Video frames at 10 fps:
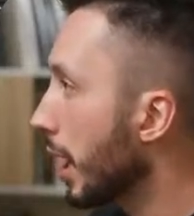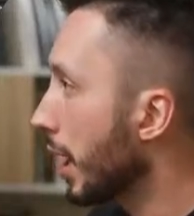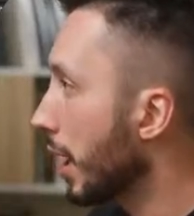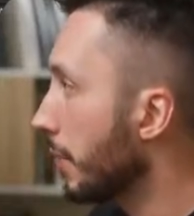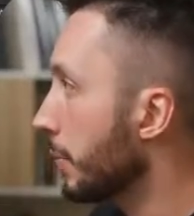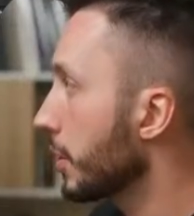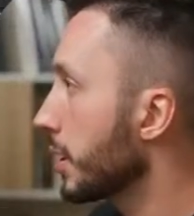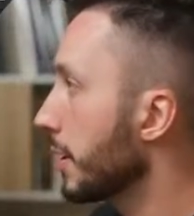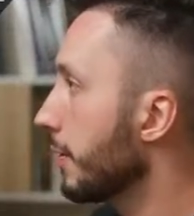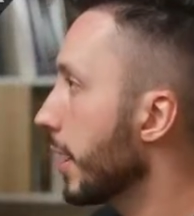I
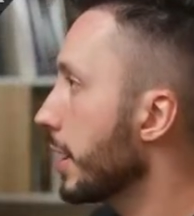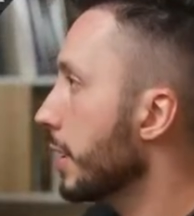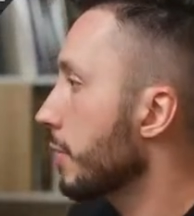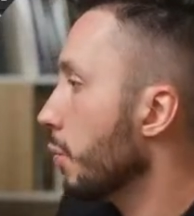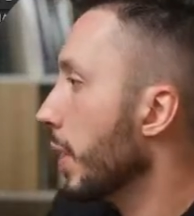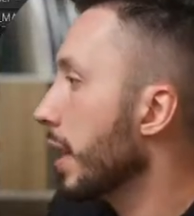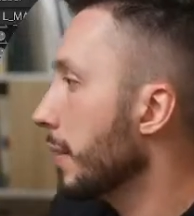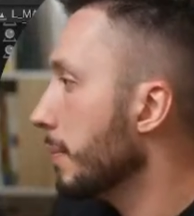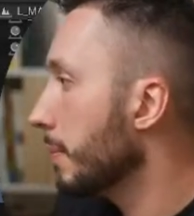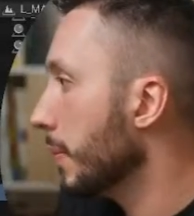personally find when
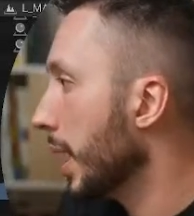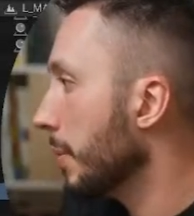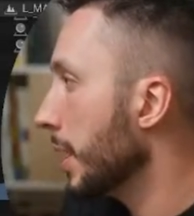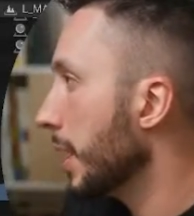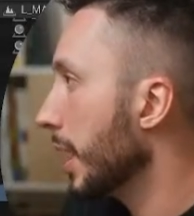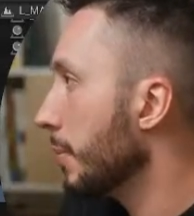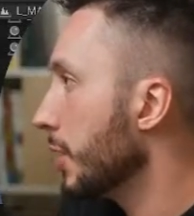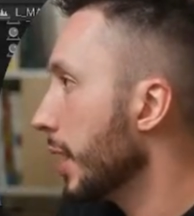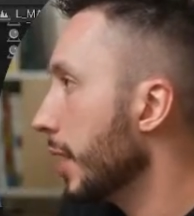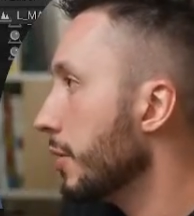I'm animating cameras
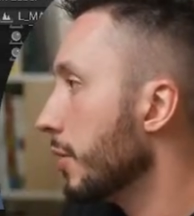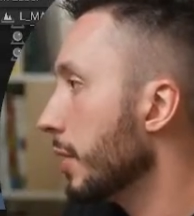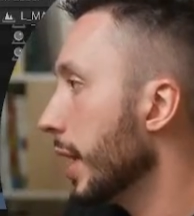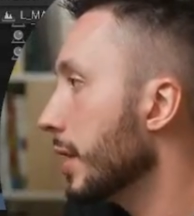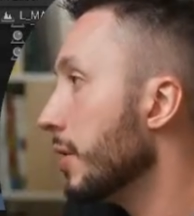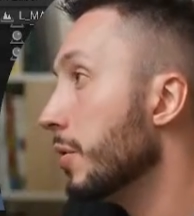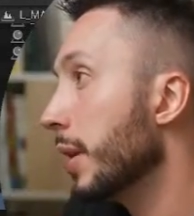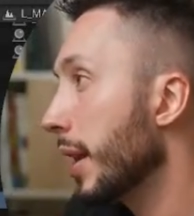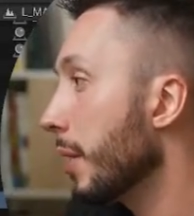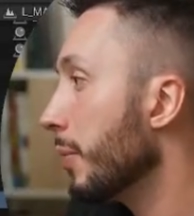that I don't like to do
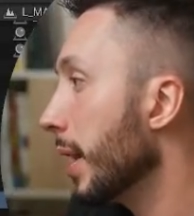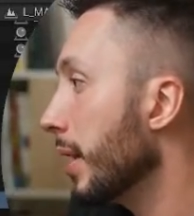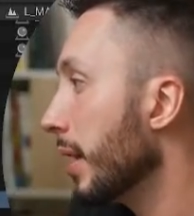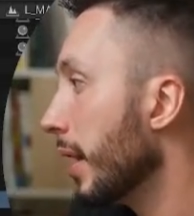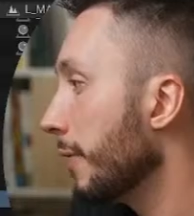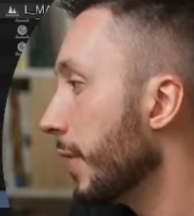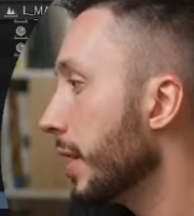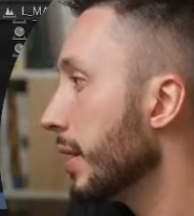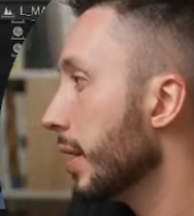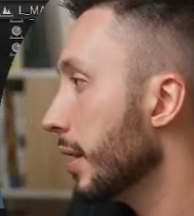it that way. I
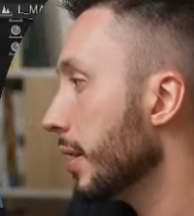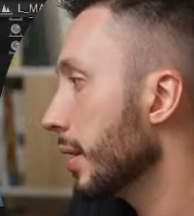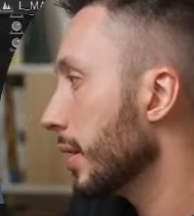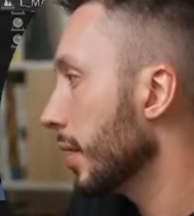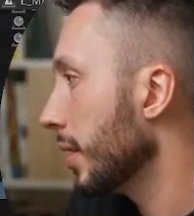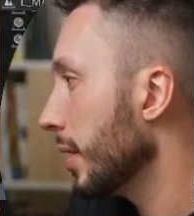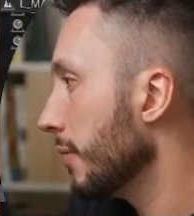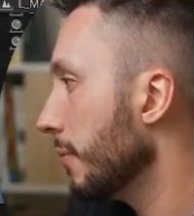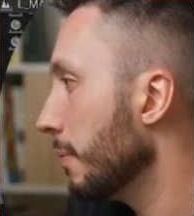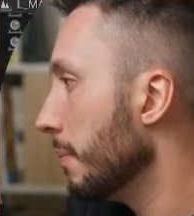find that it
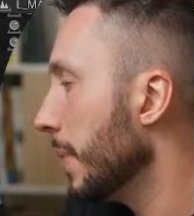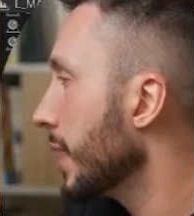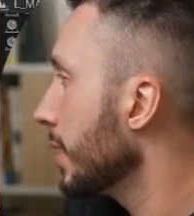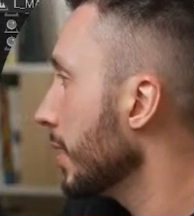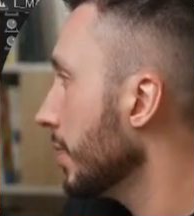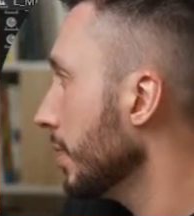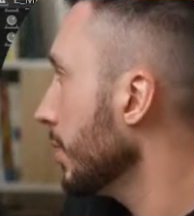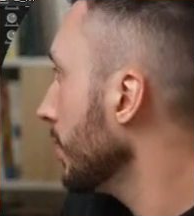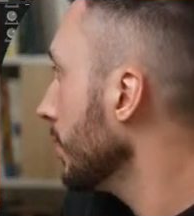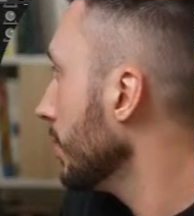makes it a
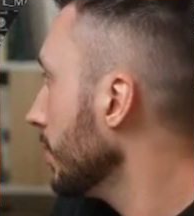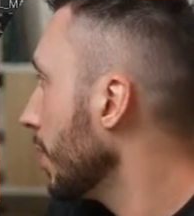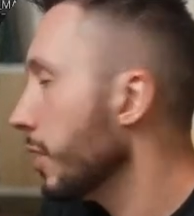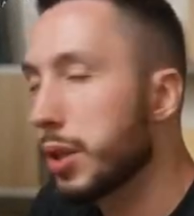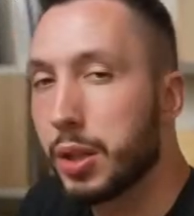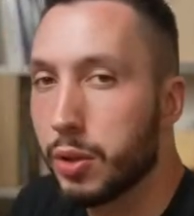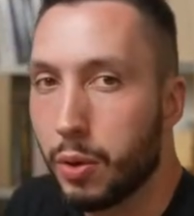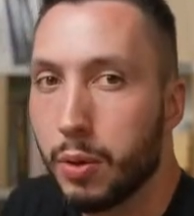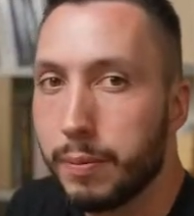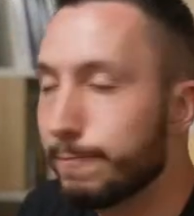little hard to
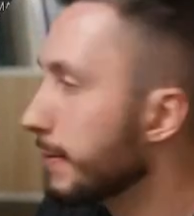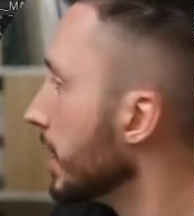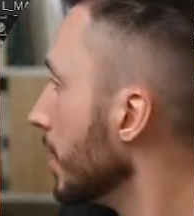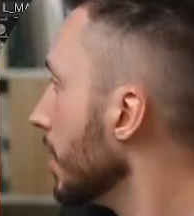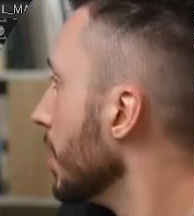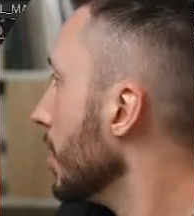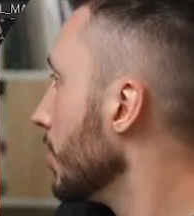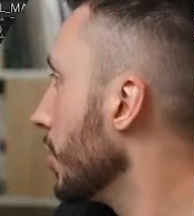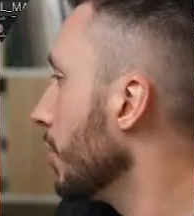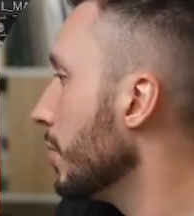control.
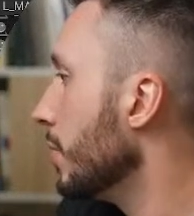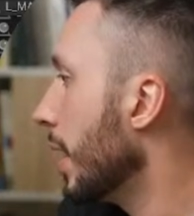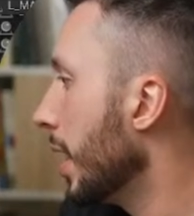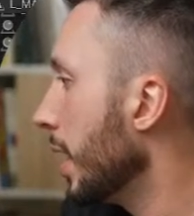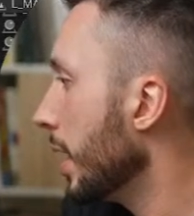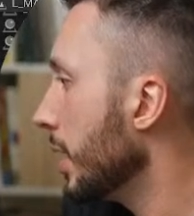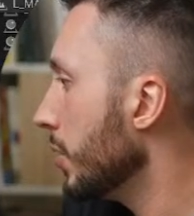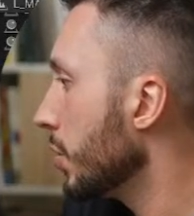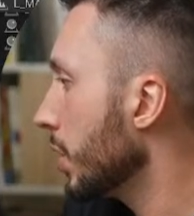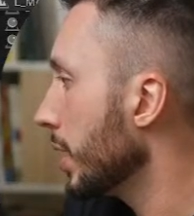So I
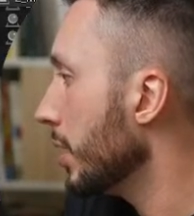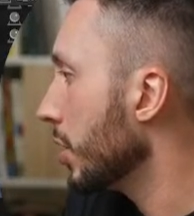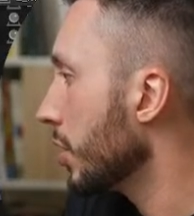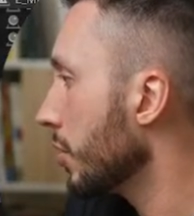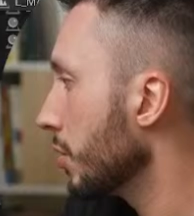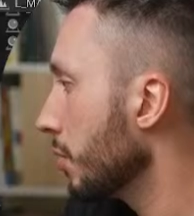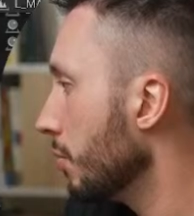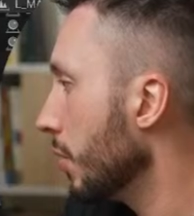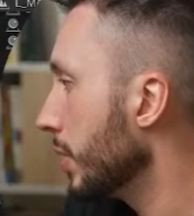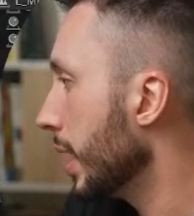usually just
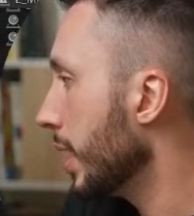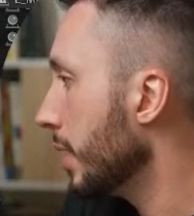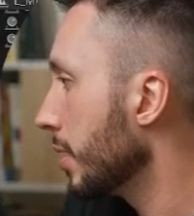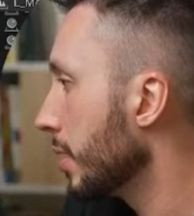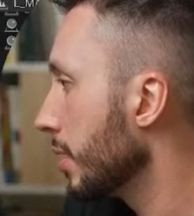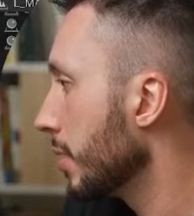rotate,